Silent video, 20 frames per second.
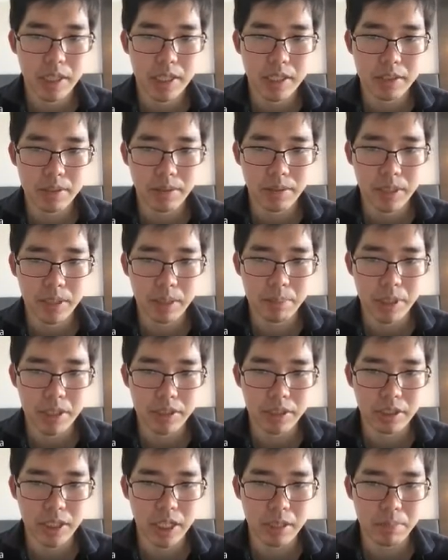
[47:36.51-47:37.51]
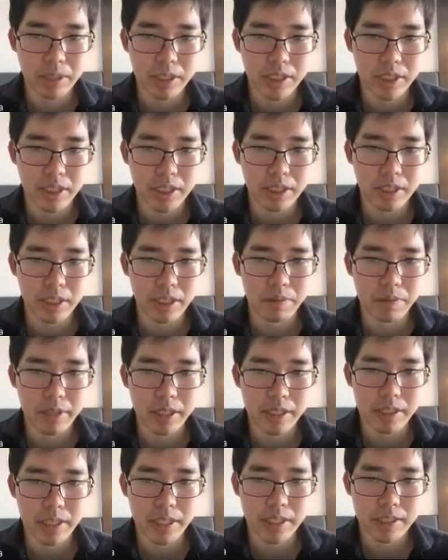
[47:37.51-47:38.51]
So partial coverage is
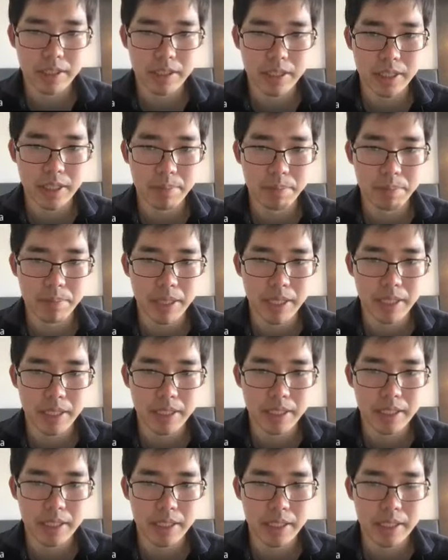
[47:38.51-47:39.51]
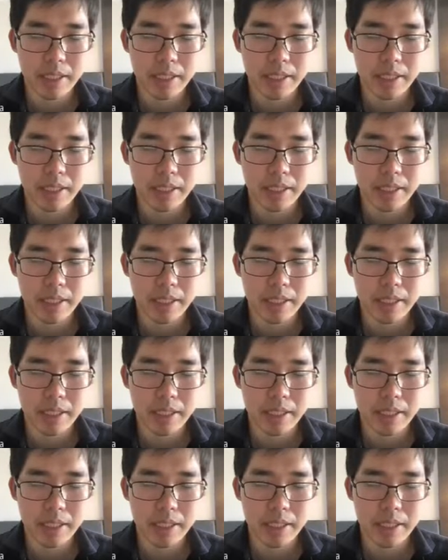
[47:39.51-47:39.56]
defined as C pi